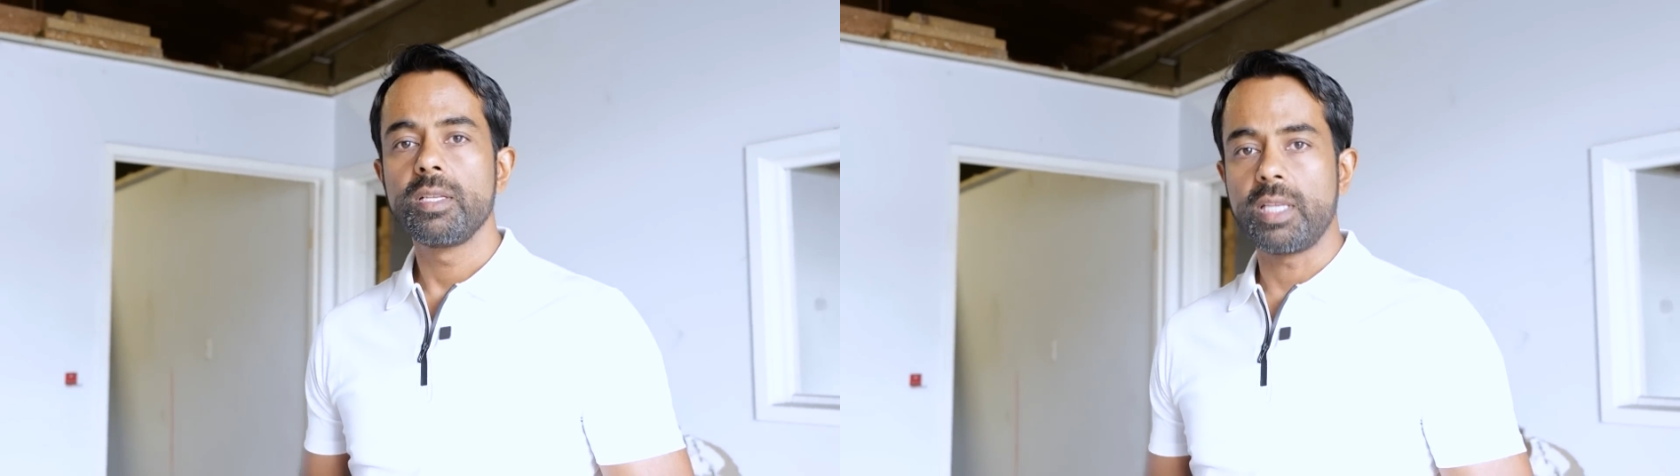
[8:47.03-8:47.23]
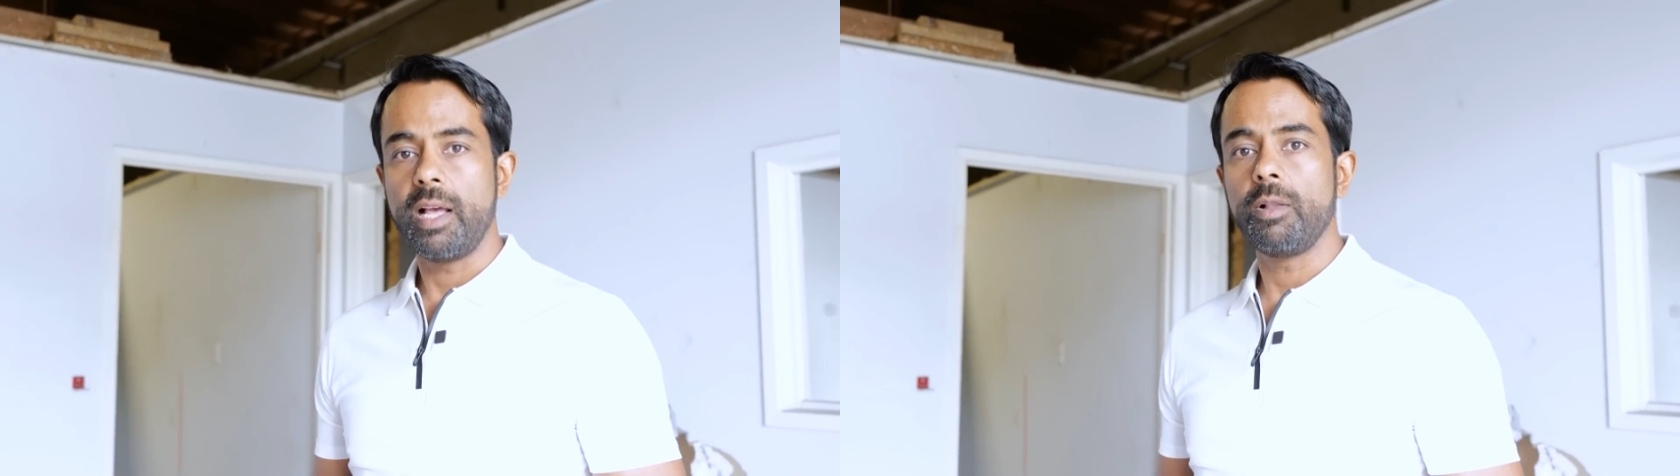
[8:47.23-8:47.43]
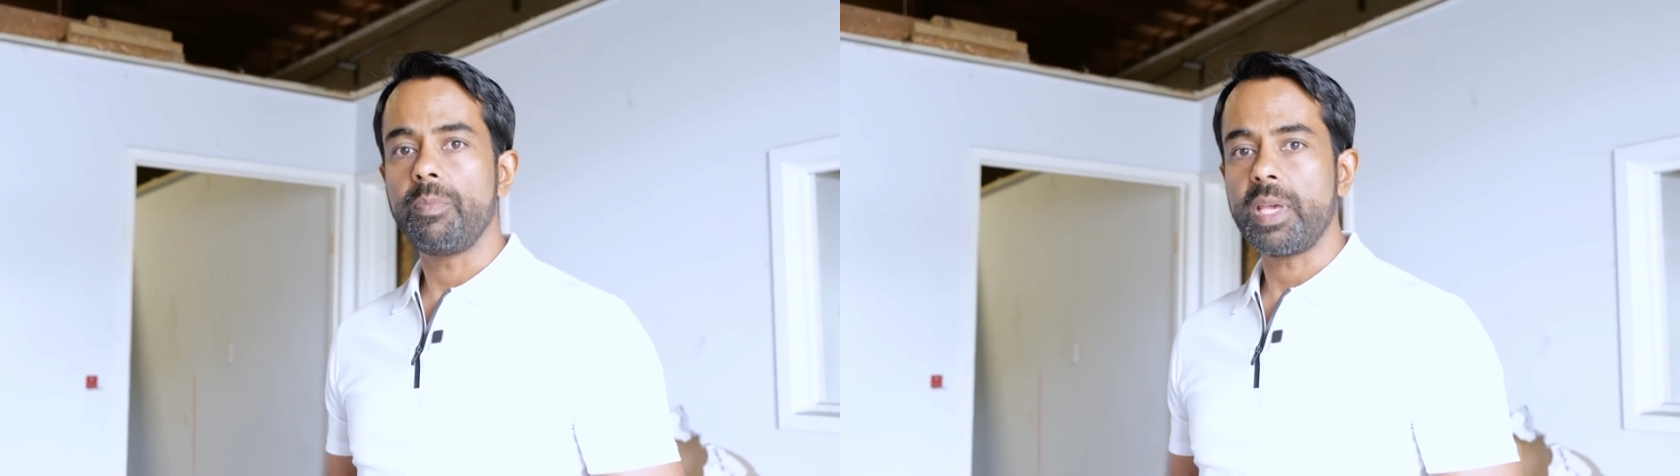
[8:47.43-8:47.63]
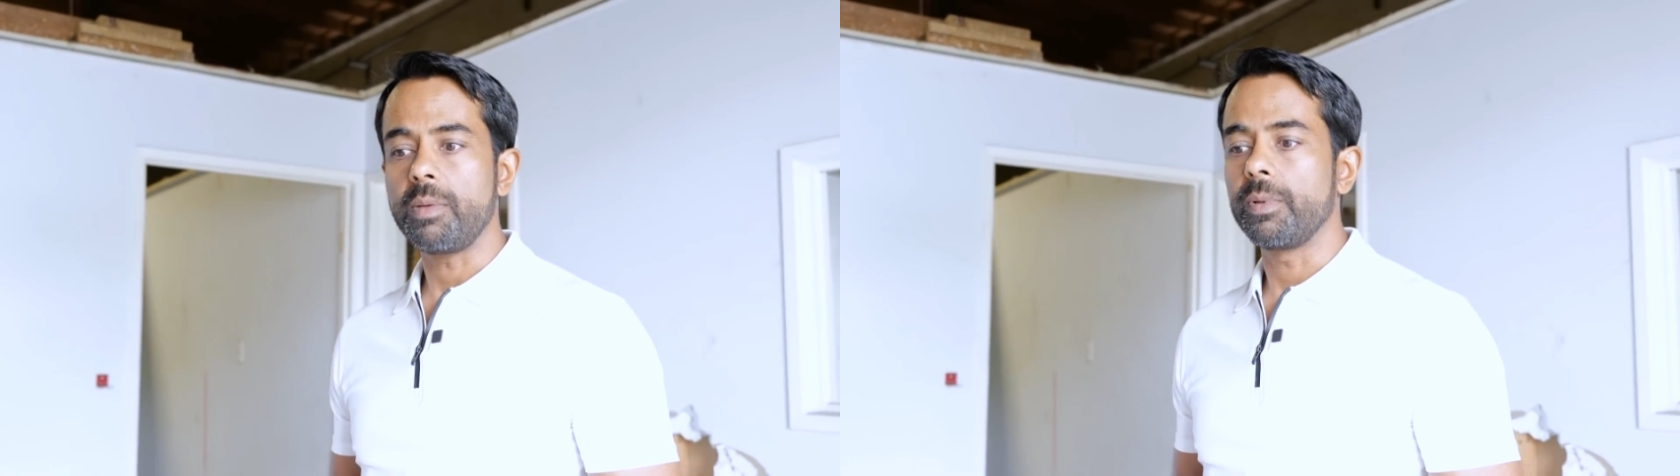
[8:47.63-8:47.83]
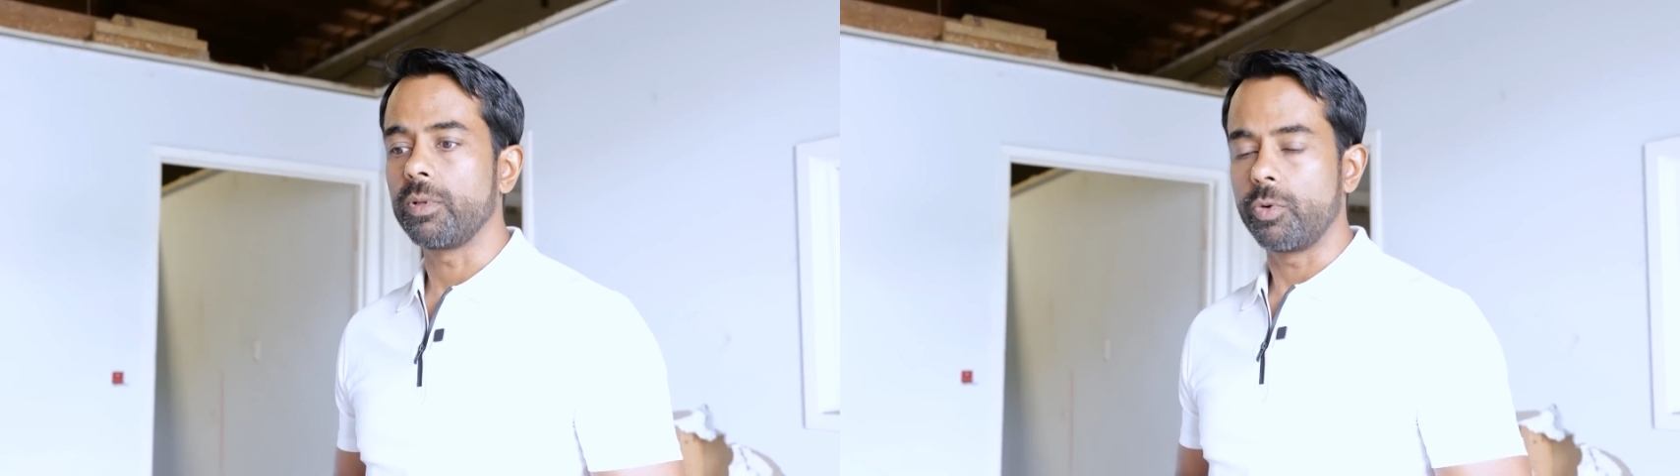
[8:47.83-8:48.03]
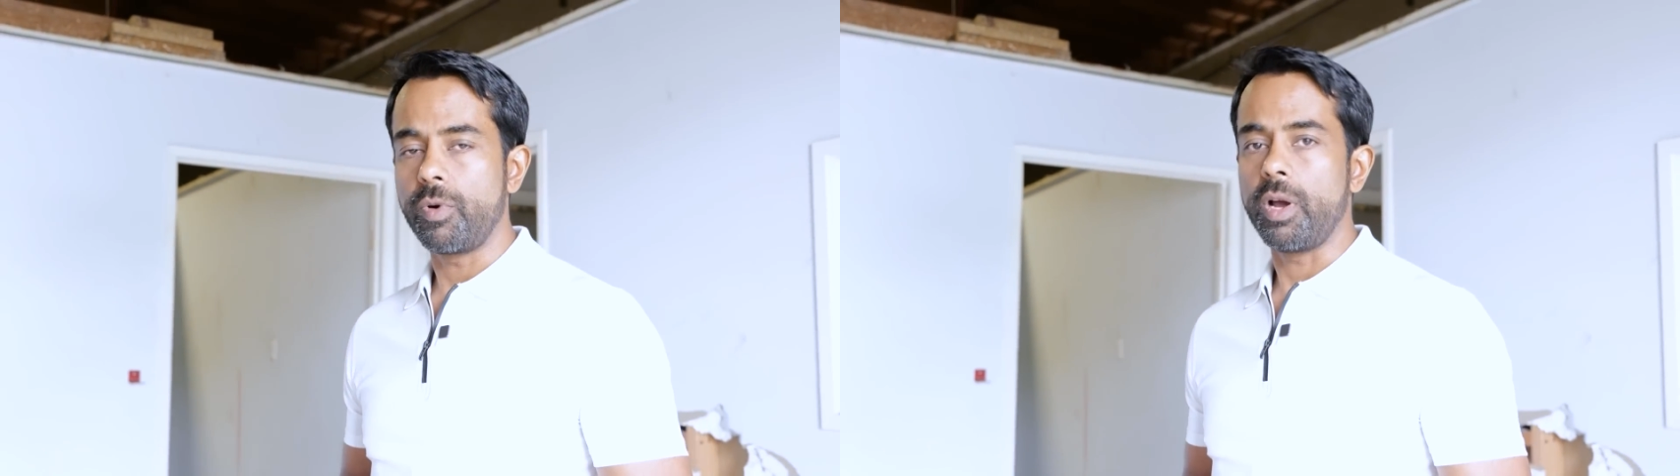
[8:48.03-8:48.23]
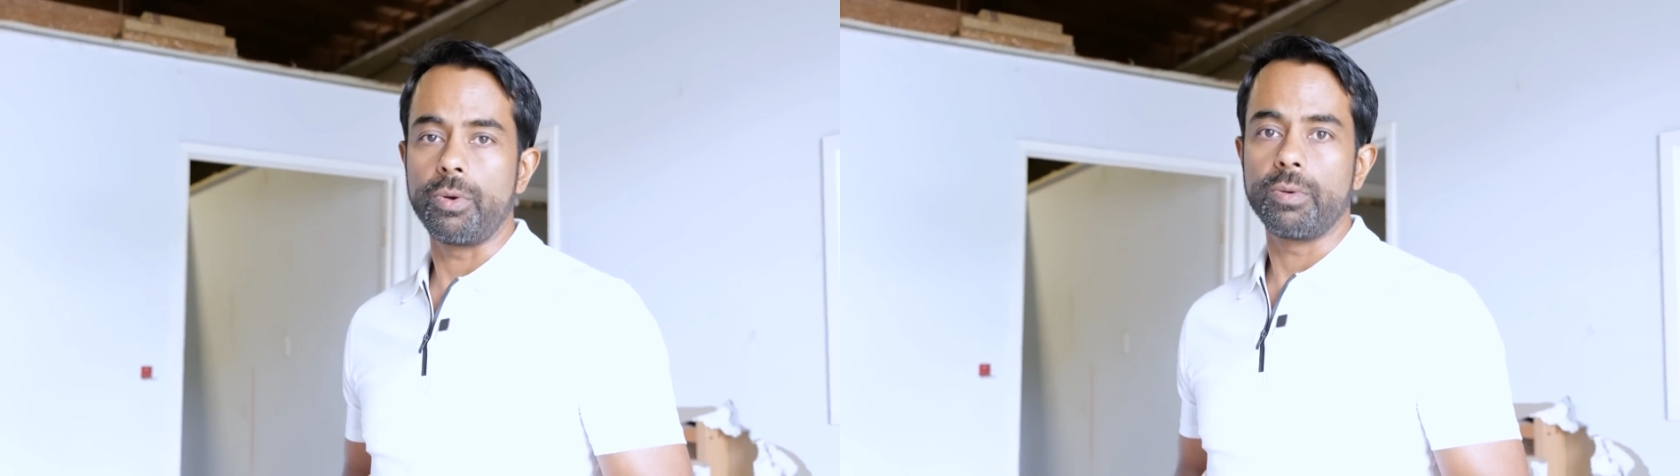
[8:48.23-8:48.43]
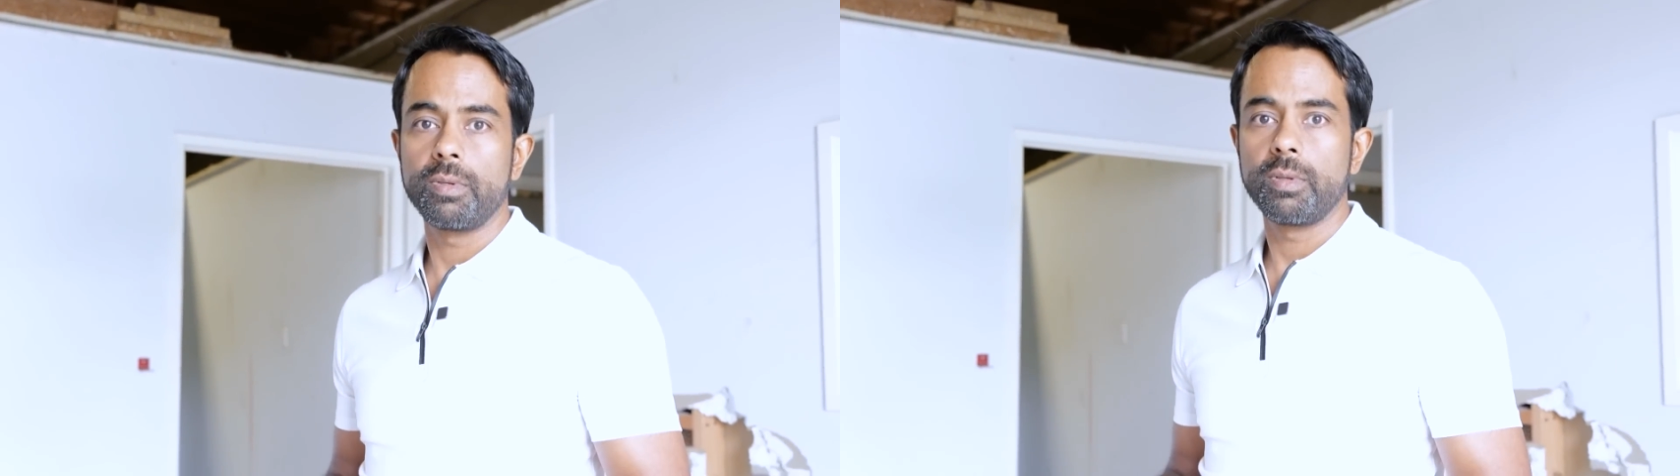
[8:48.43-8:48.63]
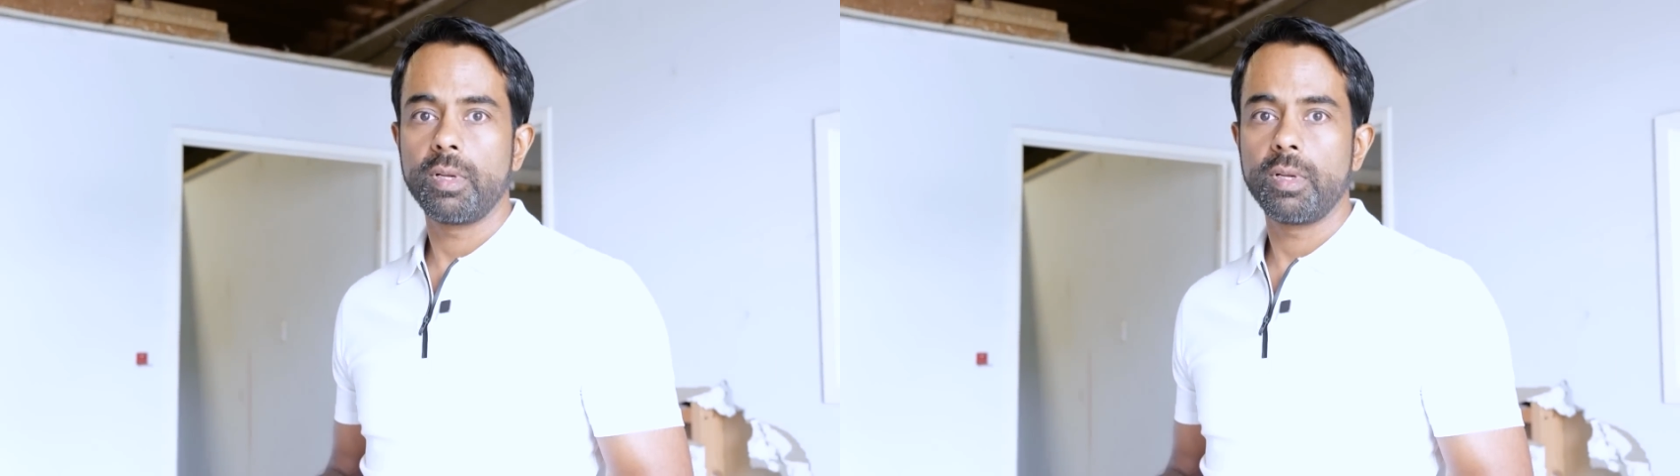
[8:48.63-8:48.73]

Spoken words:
to help people grow.